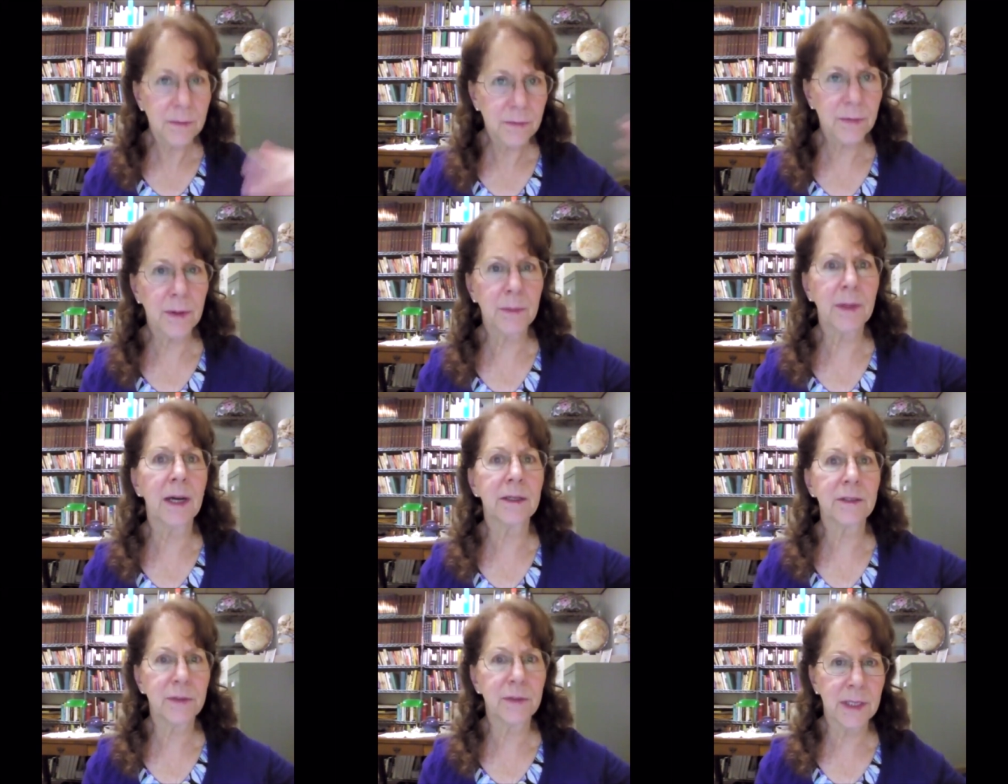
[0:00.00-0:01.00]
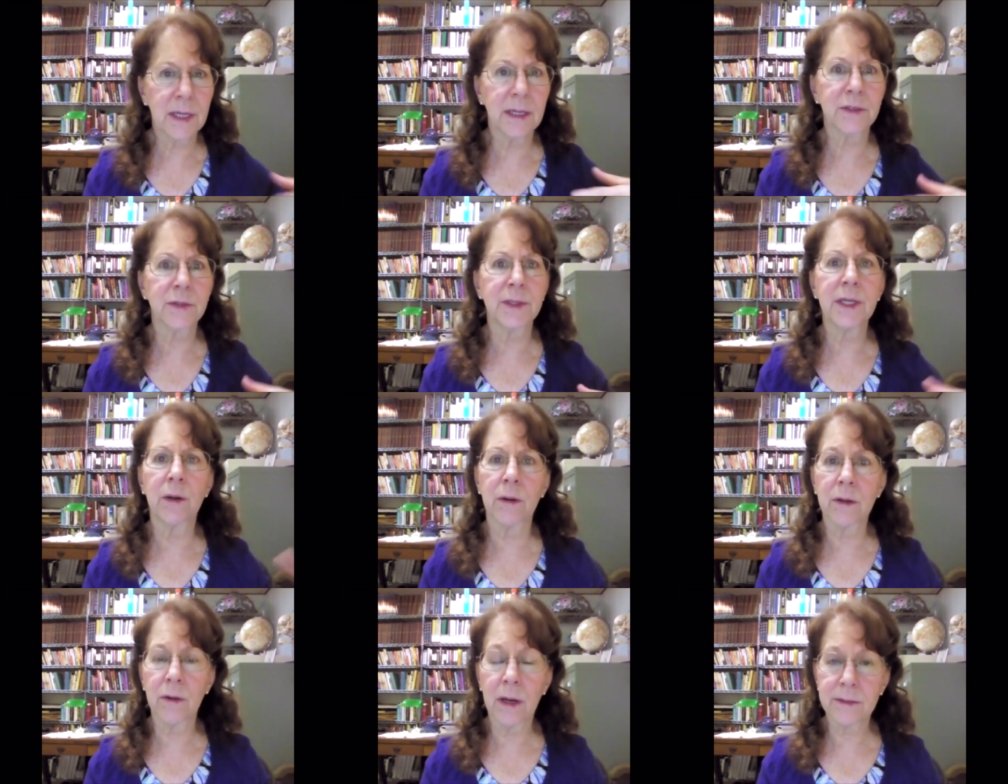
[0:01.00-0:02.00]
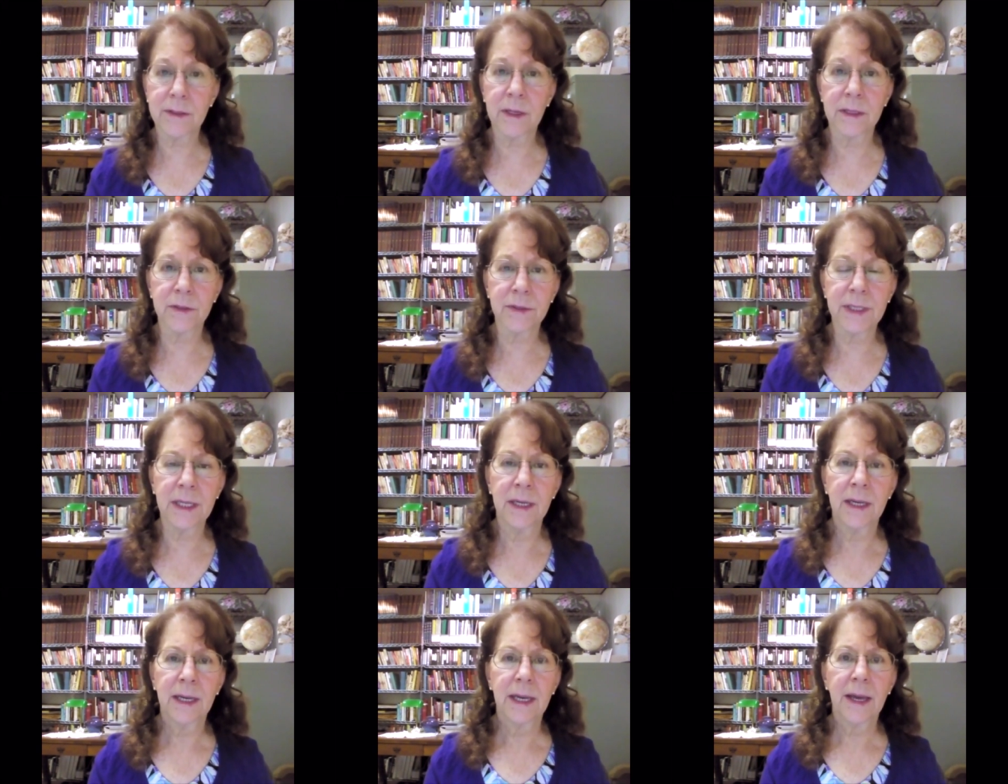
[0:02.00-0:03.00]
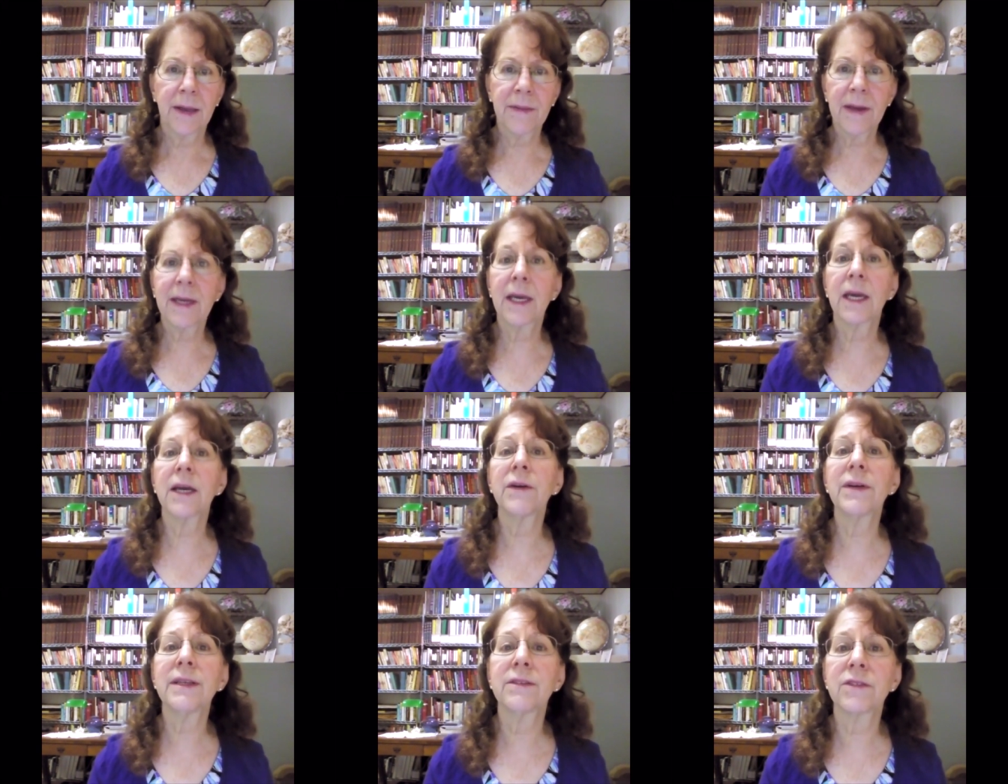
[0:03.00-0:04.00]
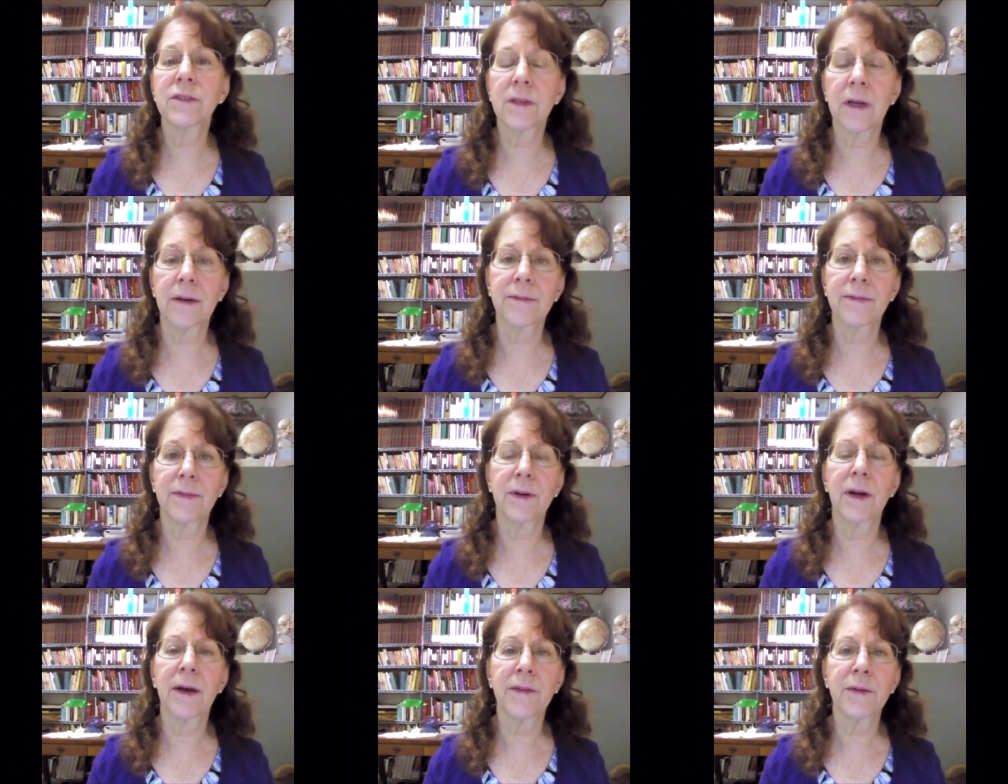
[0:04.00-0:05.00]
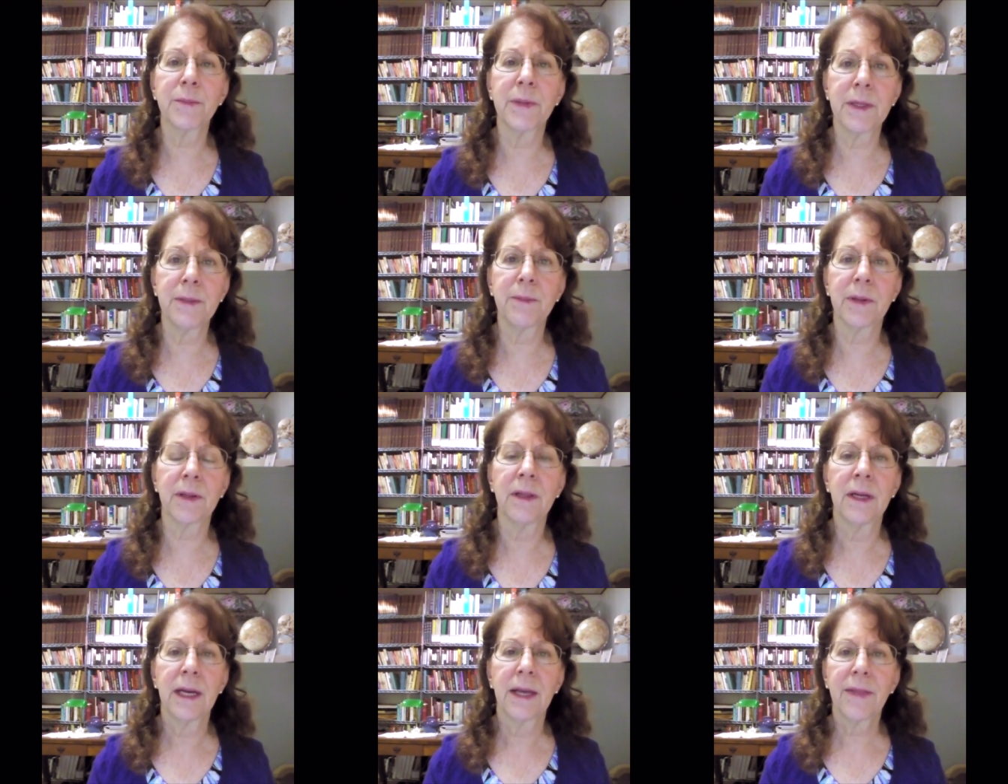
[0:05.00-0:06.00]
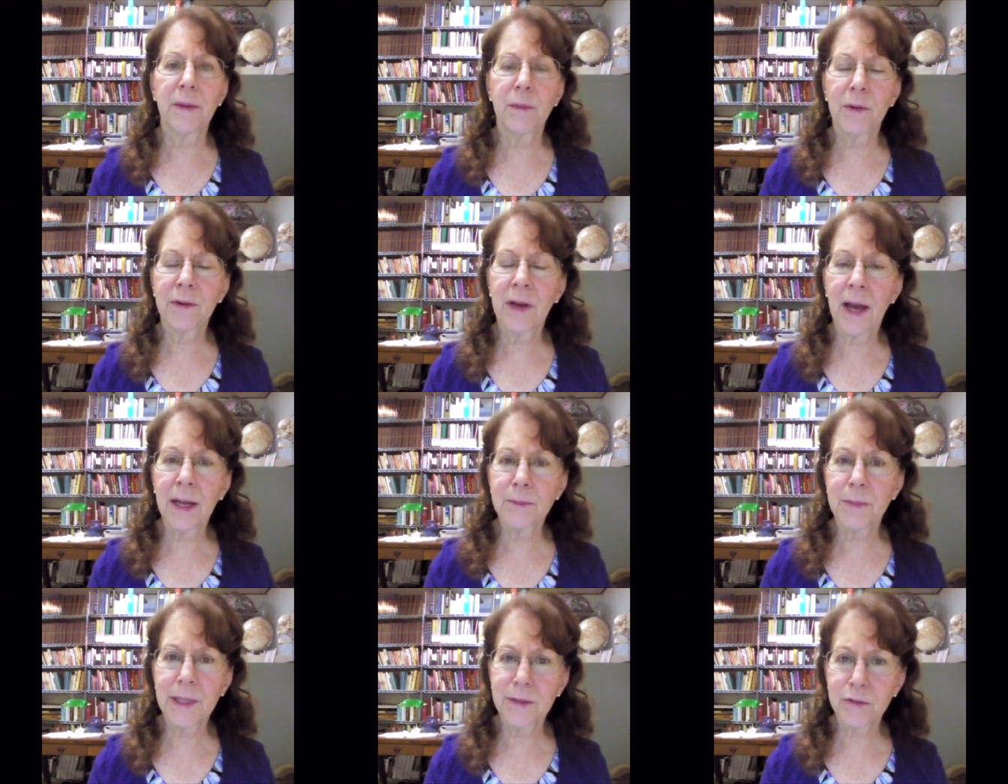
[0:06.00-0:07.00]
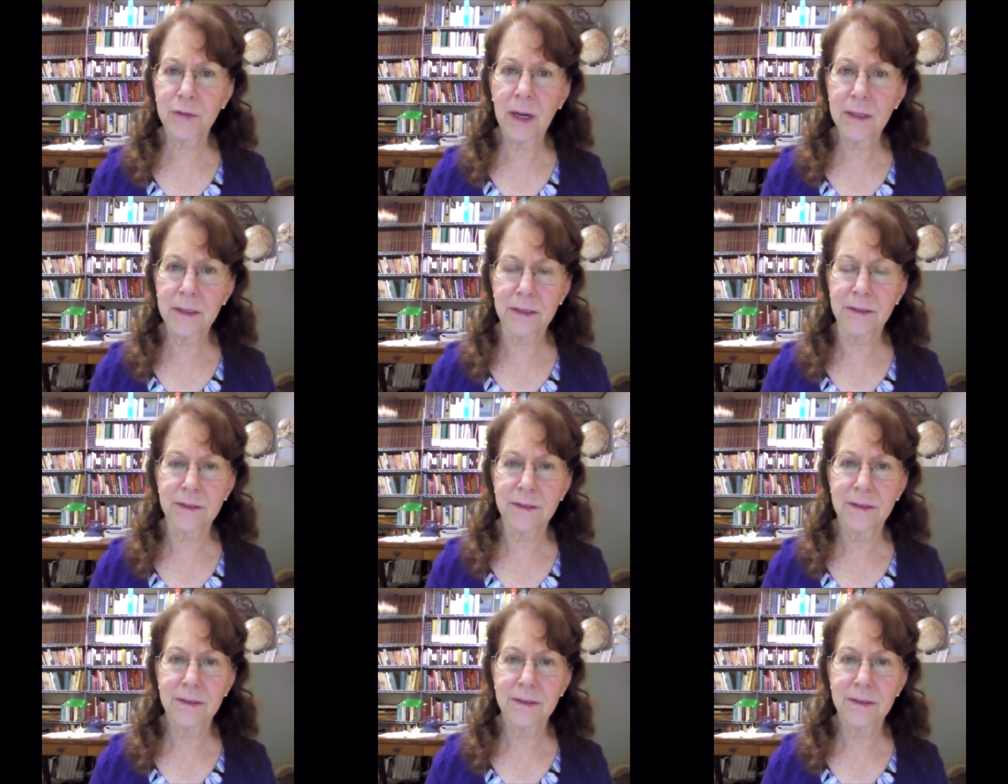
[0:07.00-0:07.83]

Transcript: from country to country or across country, and they carried stuff for other people. They were not big truckers.